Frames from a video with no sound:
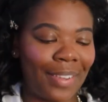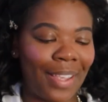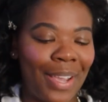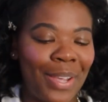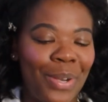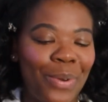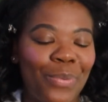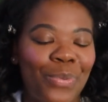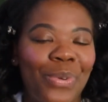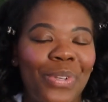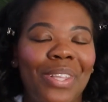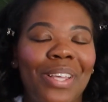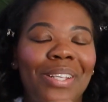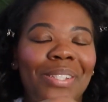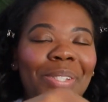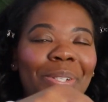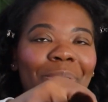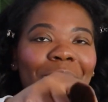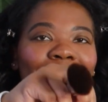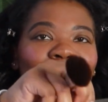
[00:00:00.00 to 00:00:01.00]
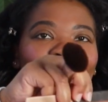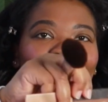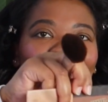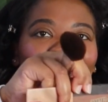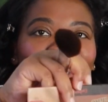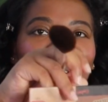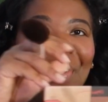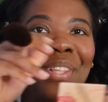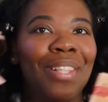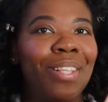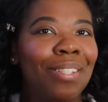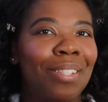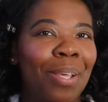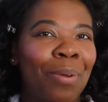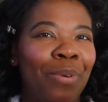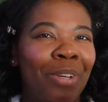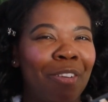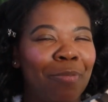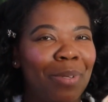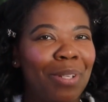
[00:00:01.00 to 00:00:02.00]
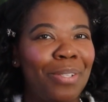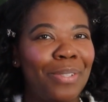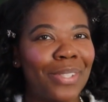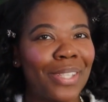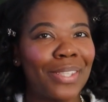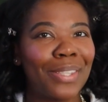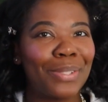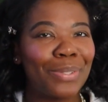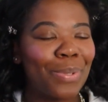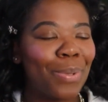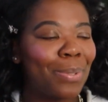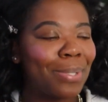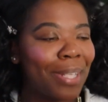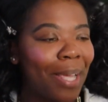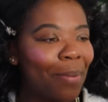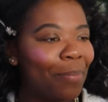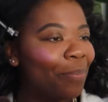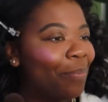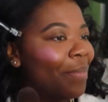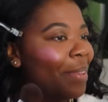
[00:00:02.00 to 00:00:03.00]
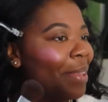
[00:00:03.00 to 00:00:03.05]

I didn't realize there was a mirror in this. I would have been using this the whole time.